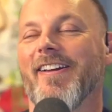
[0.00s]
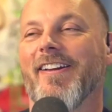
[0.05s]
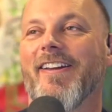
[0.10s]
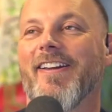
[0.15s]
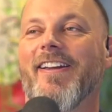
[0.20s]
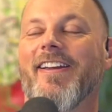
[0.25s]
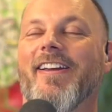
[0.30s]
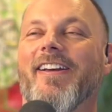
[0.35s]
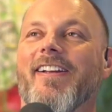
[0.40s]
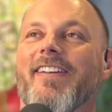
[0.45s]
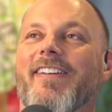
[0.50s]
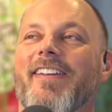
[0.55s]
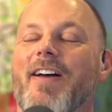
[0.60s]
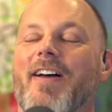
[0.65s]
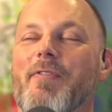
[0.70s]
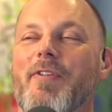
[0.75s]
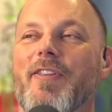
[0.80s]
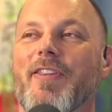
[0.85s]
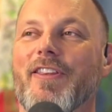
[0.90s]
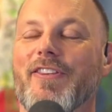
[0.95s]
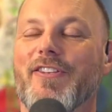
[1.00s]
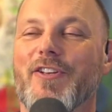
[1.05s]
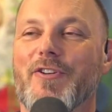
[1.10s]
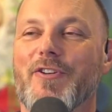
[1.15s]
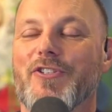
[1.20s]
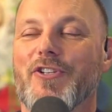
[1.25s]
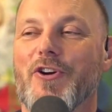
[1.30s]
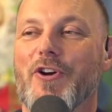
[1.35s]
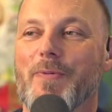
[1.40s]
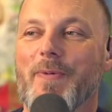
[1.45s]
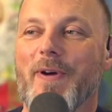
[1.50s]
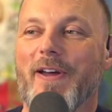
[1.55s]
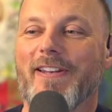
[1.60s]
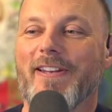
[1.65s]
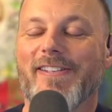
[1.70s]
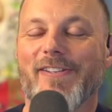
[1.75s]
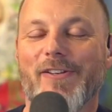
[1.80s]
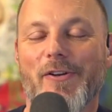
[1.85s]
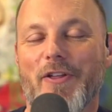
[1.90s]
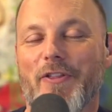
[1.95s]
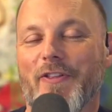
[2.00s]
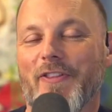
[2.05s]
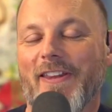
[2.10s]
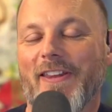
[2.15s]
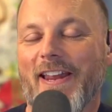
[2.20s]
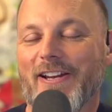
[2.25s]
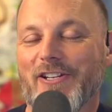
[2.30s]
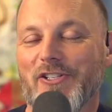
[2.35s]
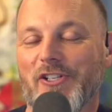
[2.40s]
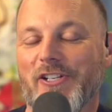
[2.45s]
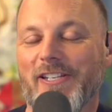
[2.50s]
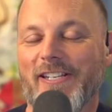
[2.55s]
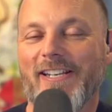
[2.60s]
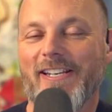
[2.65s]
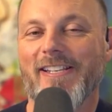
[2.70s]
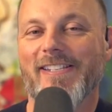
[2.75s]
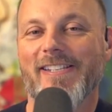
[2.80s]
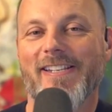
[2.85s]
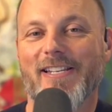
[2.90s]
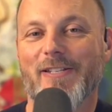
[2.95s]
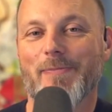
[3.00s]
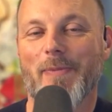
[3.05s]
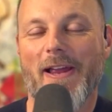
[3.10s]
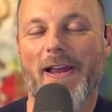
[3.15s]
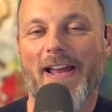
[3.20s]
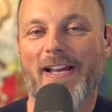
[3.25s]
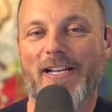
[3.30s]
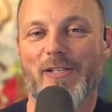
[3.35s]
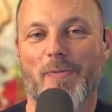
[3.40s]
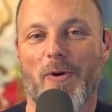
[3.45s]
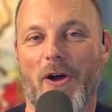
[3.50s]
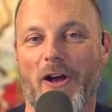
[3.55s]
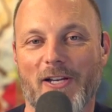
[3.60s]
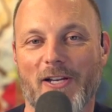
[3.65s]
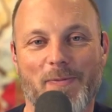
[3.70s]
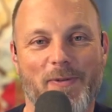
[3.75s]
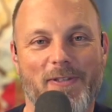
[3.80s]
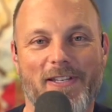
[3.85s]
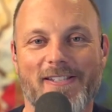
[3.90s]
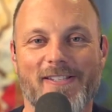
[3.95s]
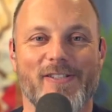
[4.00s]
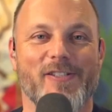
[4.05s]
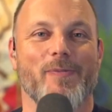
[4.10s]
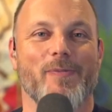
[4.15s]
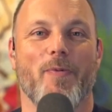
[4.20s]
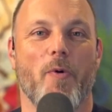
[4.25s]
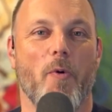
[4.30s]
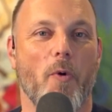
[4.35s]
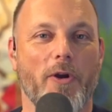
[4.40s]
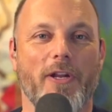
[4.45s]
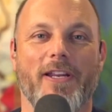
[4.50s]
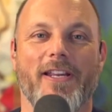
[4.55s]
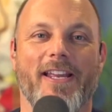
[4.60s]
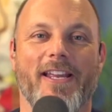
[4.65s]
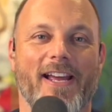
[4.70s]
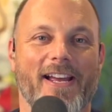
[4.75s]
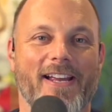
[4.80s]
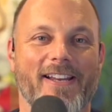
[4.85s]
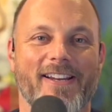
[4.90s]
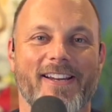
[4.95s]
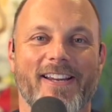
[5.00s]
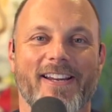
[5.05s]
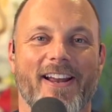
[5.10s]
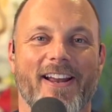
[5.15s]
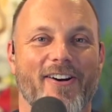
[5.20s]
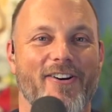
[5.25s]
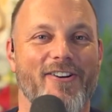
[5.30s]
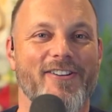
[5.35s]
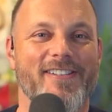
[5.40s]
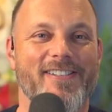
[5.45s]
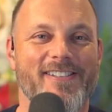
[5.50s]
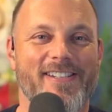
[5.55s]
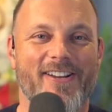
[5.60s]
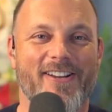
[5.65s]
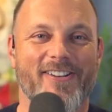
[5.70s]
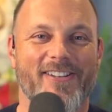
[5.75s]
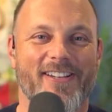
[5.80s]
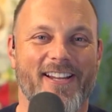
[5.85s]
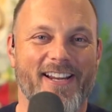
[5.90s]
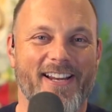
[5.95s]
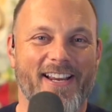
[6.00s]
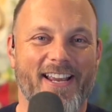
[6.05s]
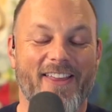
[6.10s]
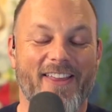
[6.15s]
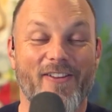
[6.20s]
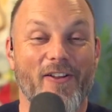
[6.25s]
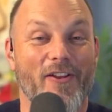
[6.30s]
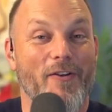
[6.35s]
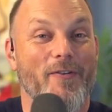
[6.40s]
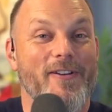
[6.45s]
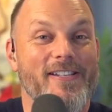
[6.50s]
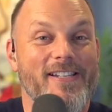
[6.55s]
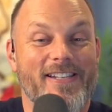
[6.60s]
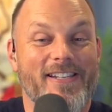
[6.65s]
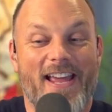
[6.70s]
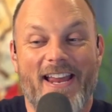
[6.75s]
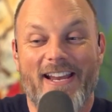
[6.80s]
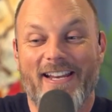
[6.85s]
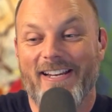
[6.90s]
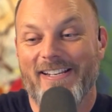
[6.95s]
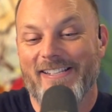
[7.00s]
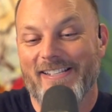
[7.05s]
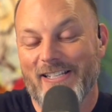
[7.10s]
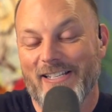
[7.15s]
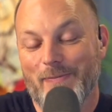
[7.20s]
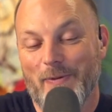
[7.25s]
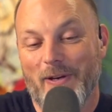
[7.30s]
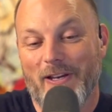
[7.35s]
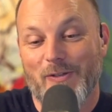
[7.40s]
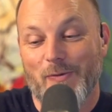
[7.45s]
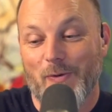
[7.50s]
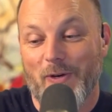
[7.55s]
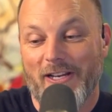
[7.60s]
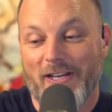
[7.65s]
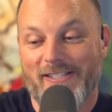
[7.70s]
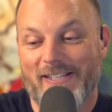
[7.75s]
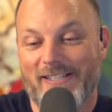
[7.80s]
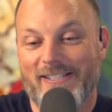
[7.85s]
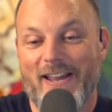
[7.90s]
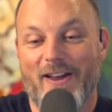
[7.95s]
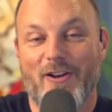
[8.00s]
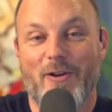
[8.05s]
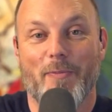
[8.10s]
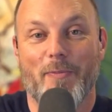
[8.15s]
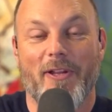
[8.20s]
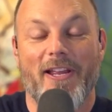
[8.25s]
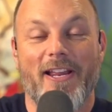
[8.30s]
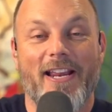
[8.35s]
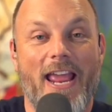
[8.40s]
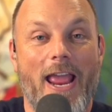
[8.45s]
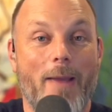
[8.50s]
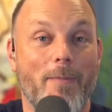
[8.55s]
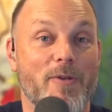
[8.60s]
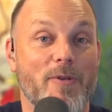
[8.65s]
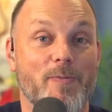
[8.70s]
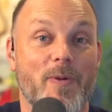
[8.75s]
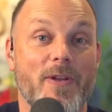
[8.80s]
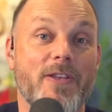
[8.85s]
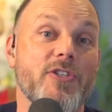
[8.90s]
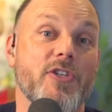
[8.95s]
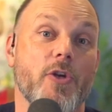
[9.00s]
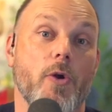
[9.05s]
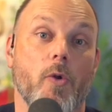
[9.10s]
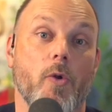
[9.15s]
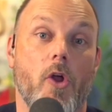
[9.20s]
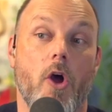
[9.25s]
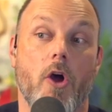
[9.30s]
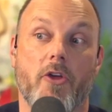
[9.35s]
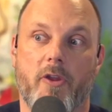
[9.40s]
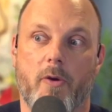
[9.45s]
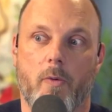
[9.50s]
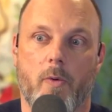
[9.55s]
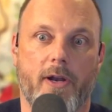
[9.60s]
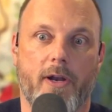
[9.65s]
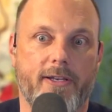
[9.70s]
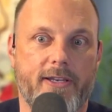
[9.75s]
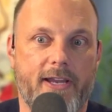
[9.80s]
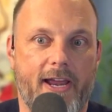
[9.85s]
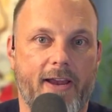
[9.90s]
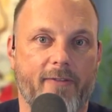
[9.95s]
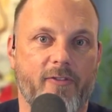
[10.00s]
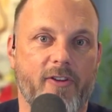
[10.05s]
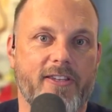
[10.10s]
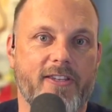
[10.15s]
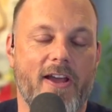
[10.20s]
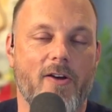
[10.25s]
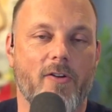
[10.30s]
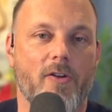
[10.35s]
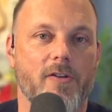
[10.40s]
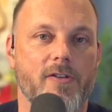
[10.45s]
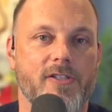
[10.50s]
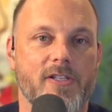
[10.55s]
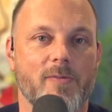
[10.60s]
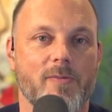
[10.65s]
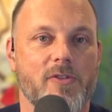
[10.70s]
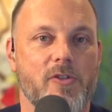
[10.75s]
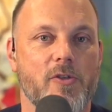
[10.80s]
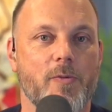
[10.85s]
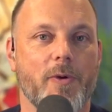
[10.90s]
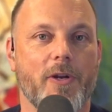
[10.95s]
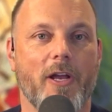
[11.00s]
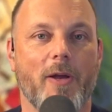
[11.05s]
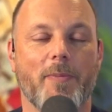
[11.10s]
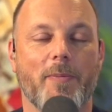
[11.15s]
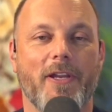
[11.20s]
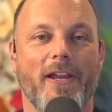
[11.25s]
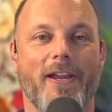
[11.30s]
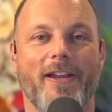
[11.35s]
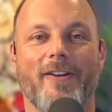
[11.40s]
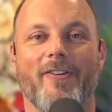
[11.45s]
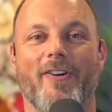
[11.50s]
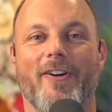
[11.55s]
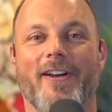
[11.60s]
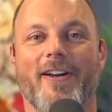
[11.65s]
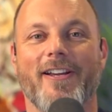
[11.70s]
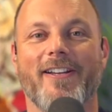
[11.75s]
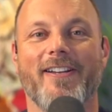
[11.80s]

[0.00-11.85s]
And I mean, the joke about it is the only thing that actually needs it is my Xbox, but doesn't support it yet, So like, and the only reason that needs it is because when I sit down to play a game, it's been so long that I have to download some stupid update, right?